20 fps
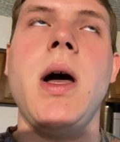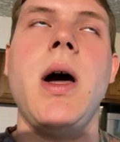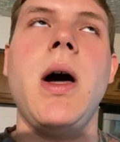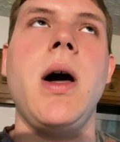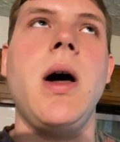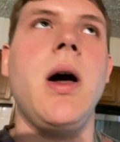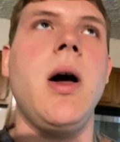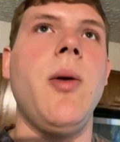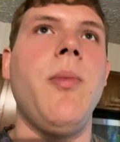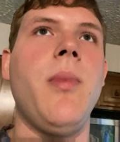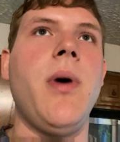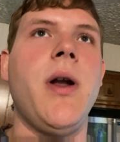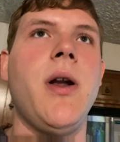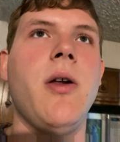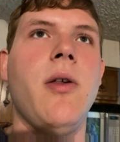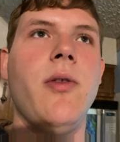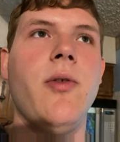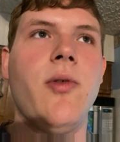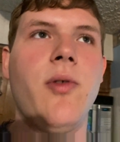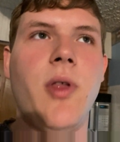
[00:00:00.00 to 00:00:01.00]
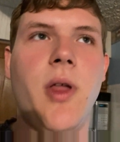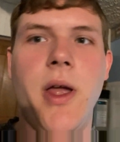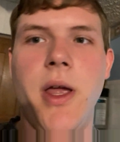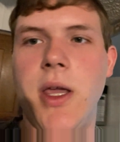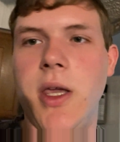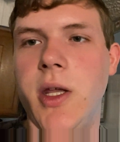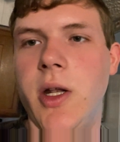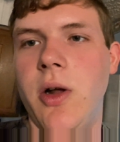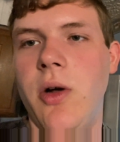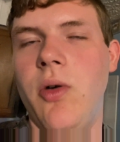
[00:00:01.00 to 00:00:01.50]
I know there's
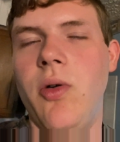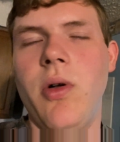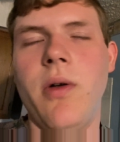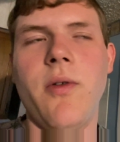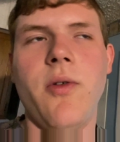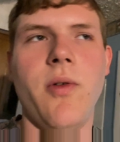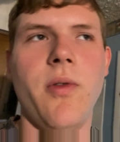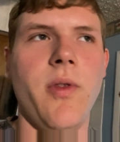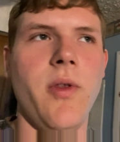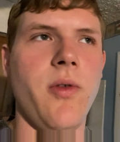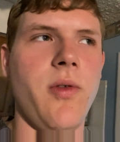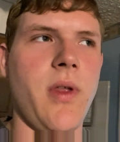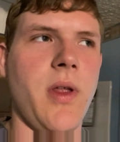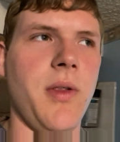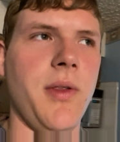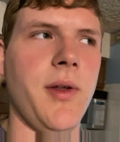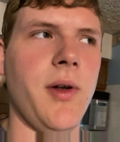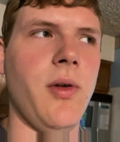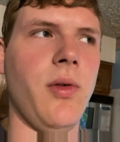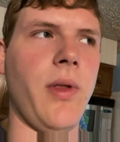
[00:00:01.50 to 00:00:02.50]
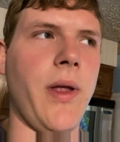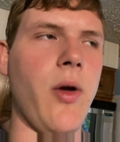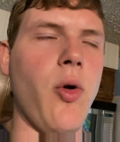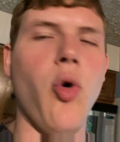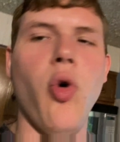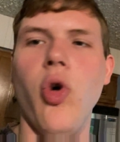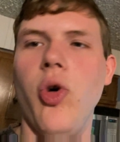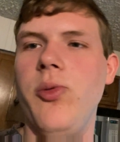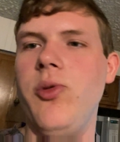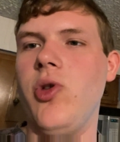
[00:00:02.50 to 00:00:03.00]
like, you know, there's like little like
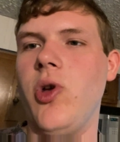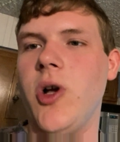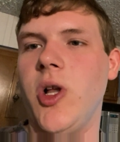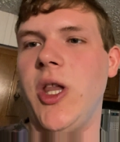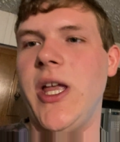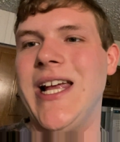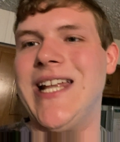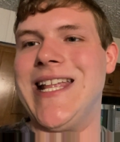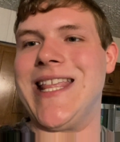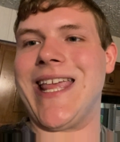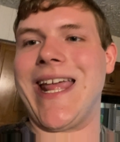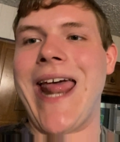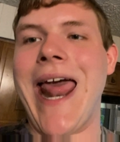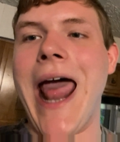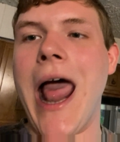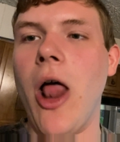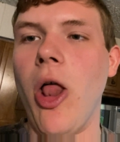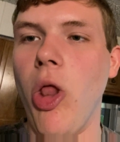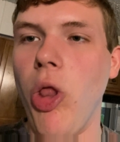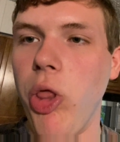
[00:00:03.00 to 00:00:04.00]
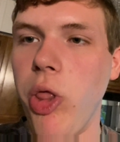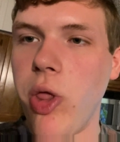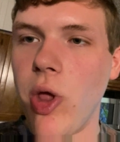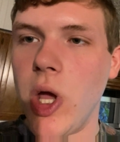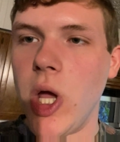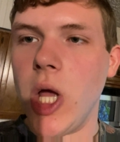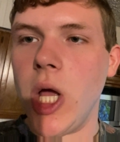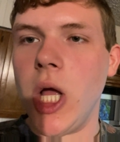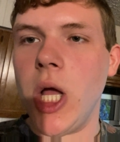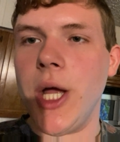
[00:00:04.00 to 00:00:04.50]
orbs you collect. It's like health.
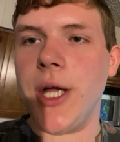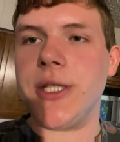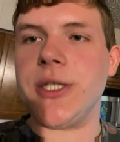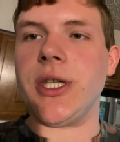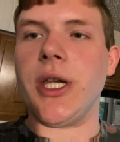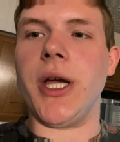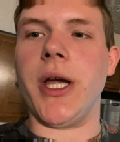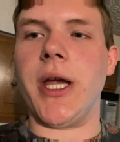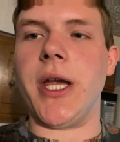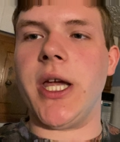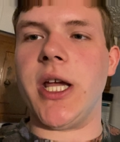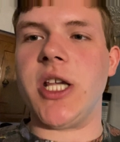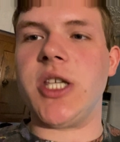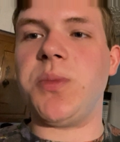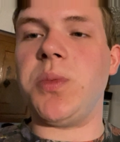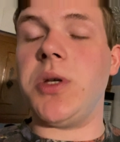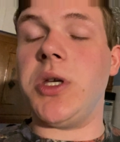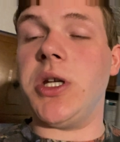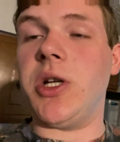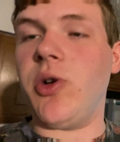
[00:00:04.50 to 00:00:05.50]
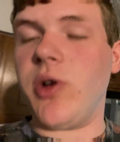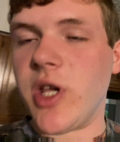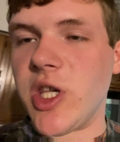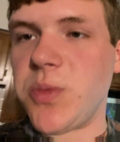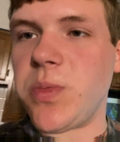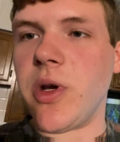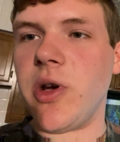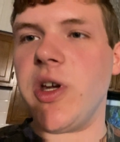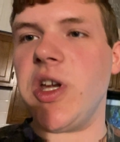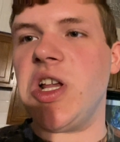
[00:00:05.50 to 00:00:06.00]
It's like,
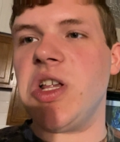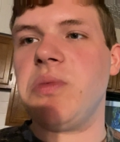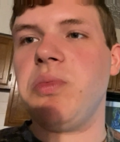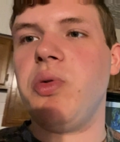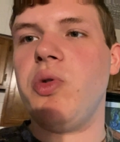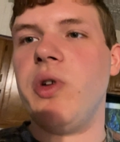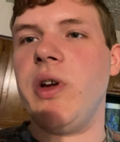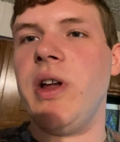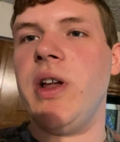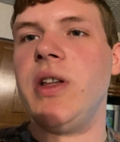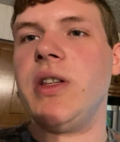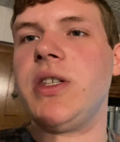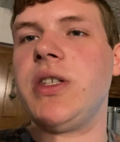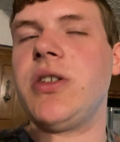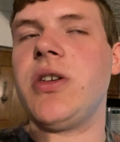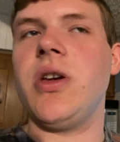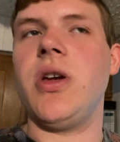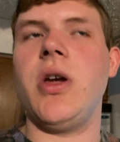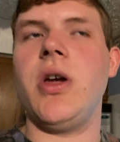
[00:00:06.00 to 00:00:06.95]
experience points.